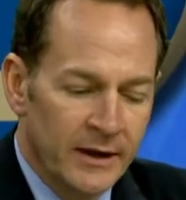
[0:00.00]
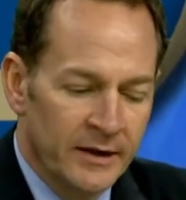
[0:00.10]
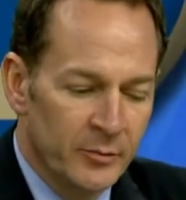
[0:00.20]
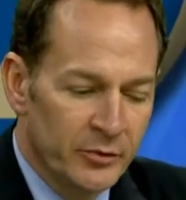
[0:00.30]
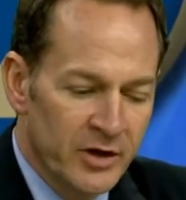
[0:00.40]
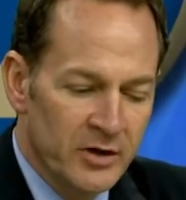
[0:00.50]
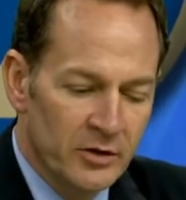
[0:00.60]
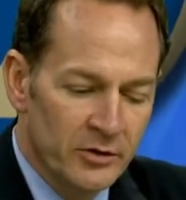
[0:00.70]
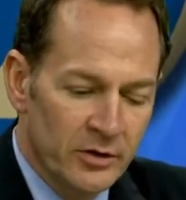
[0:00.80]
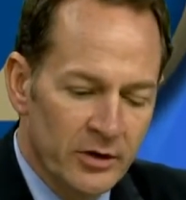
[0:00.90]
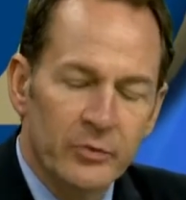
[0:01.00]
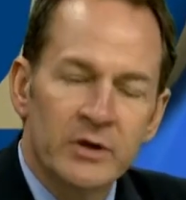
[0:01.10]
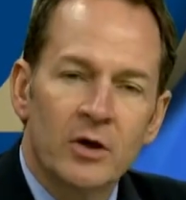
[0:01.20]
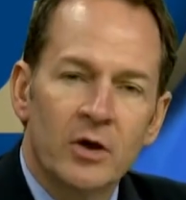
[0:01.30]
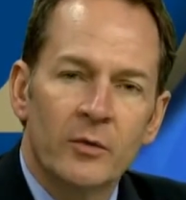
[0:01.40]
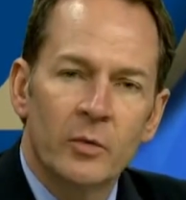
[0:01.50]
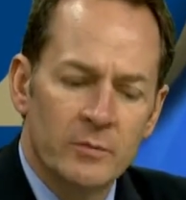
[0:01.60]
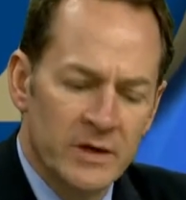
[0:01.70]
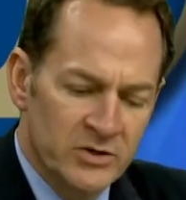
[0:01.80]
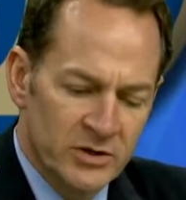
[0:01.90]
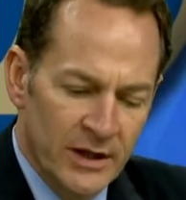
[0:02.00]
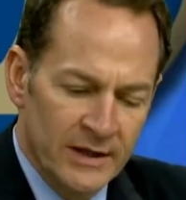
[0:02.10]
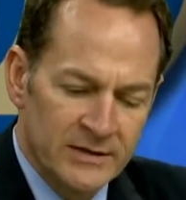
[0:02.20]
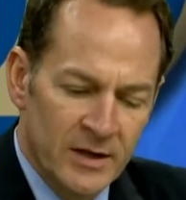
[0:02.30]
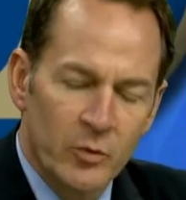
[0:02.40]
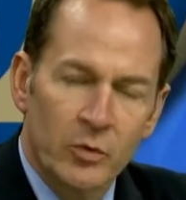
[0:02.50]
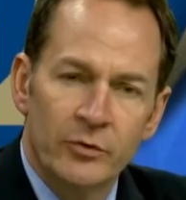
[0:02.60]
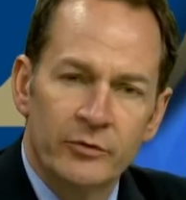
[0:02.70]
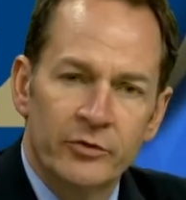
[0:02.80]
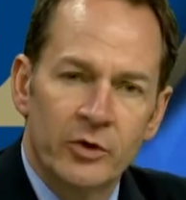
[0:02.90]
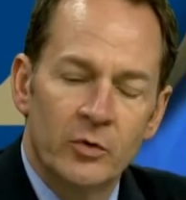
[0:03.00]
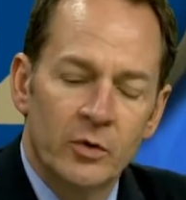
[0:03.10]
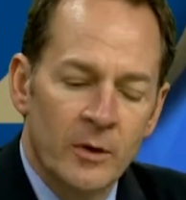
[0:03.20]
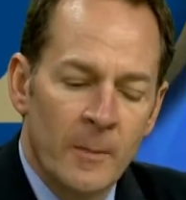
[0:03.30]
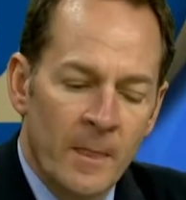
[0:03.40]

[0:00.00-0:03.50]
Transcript: and in particular, a recall that we mentioned last time we were on the show